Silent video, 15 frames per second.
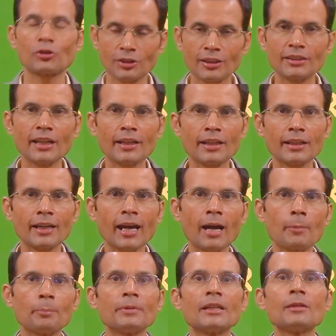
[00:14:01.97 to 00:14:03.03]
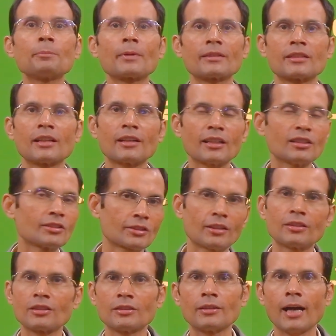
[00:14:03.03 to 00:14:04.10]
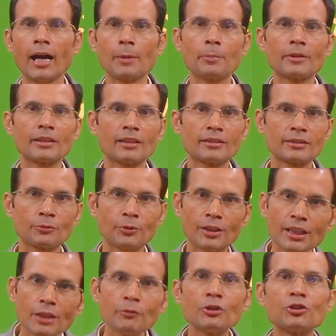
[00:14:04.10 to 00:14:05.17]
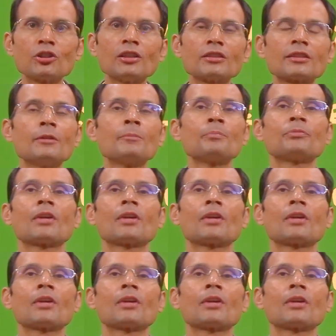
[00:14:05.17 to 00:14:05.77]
auscultatory gap being present in certain hypertensive individuals.